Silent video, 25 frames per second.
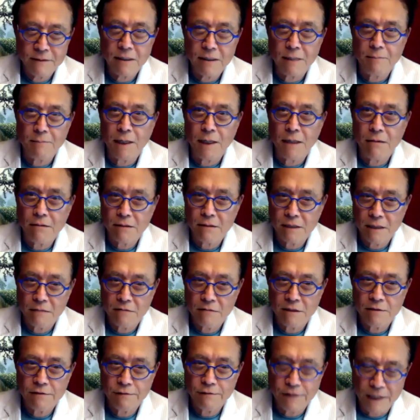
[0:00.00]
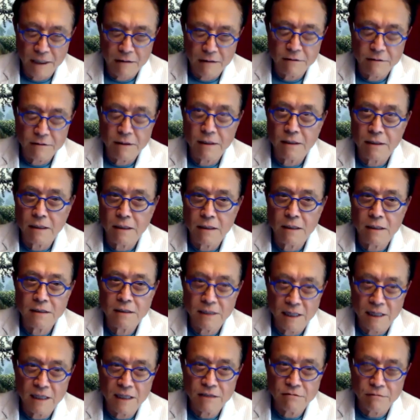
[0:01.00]
America was founded on a
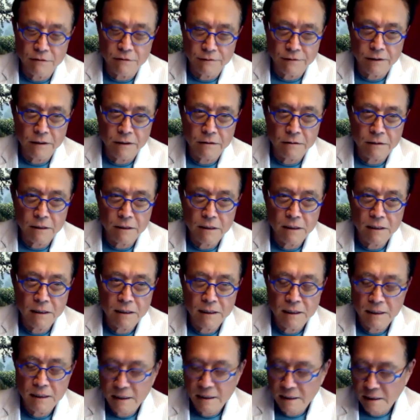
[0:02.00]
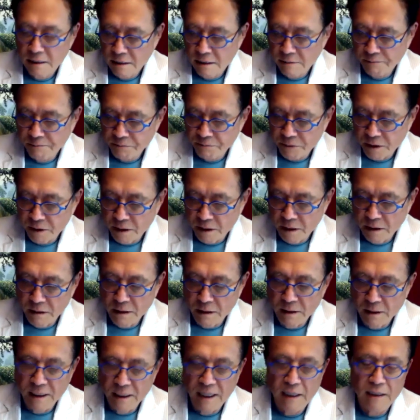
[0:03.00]
tax revolt. In
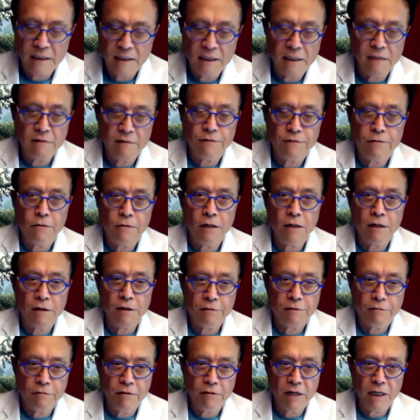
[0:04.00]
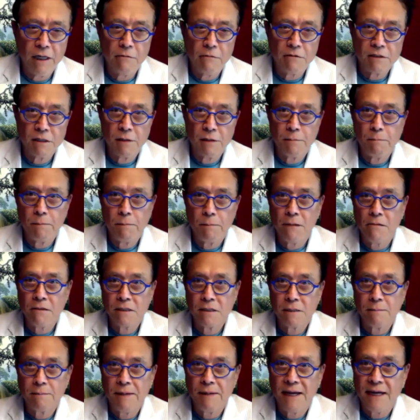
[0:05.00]
1943, there was
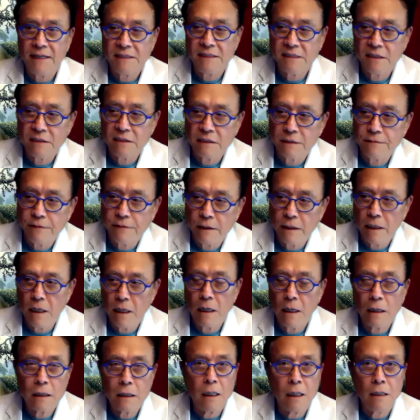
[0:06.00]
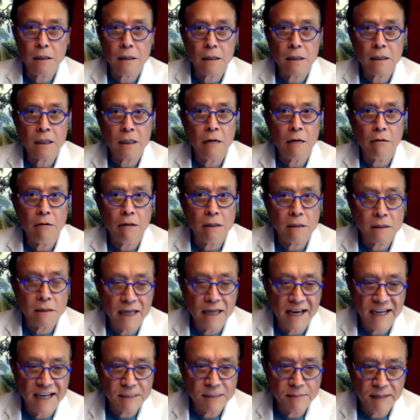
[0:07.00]
a passage of a law called the Current
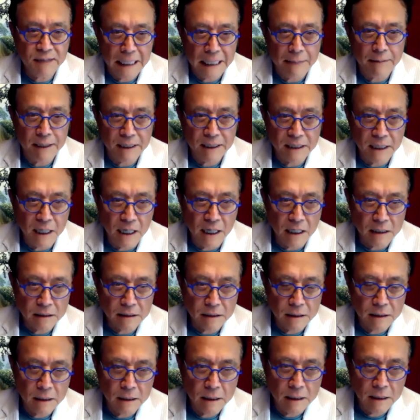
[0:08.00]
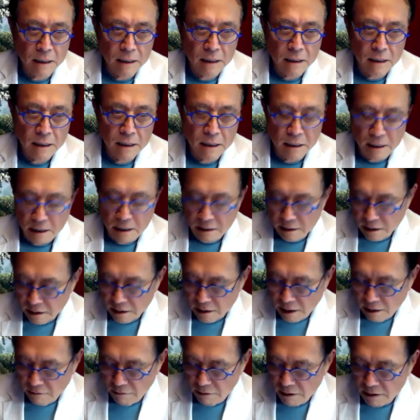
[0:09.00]
Tax Payment Act. And the
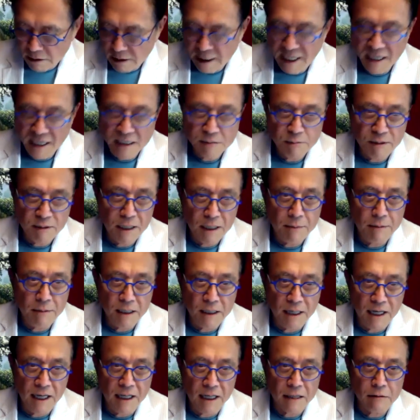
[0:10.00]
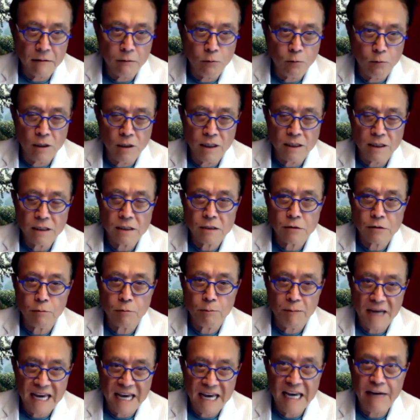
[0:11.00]
Current Tax Payment Act was to
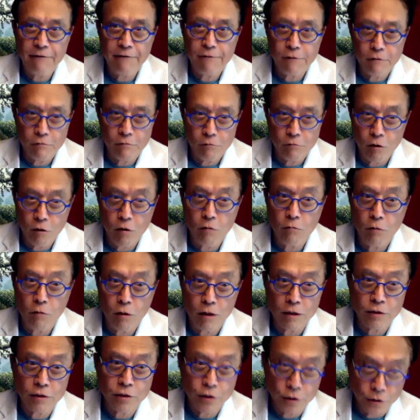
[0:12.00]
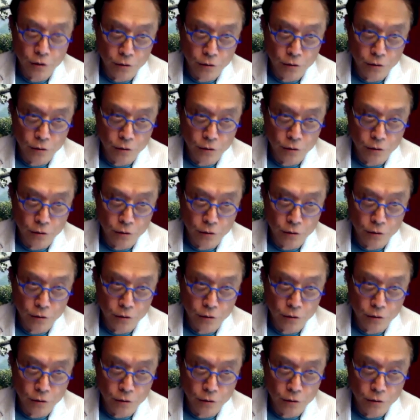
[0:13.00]
pay for World War II.